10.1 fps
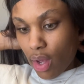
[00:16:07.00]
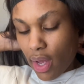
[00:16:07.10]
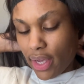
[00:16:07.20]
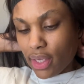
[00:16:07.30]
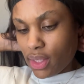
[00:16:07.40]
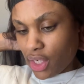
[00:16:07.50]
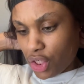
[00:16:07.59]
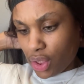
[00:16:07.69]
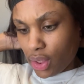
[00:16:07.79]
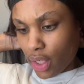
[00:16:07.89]
I guess I
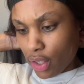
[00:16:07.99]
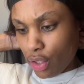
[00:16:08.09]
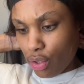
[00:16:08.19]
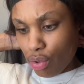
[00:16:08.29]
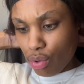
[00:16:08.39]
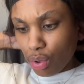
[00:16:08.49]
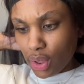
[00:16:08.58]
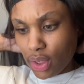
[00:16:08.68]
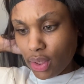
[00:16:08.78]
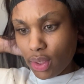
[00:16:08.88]
should say a huge
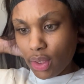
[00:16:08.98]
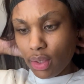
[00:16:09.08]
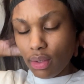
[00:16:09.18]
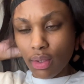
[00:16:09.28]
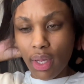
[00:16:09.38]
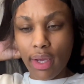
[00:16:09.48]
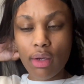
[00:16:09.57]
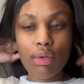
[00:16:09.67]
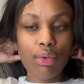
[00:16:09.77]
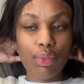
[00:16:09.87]
like
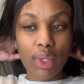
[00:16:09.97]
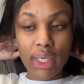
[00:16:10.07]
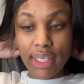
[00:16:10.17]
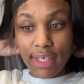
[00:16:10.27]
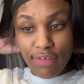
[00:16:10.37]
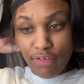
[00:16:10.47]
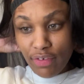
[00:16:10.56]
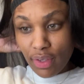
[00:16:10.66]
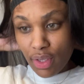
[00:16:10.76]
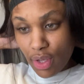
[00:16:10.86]
relief
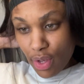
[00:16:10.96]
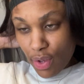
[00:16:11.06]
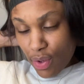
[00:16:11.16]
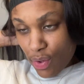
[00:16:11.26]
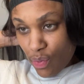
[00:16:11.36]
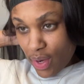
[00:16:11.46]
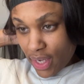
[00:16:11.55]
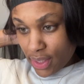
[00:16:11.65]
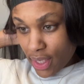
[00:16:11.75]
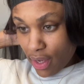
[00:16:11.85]
when I
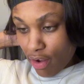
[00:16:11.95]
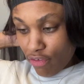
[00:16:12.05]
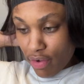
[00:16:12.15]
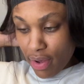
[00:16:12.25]
take off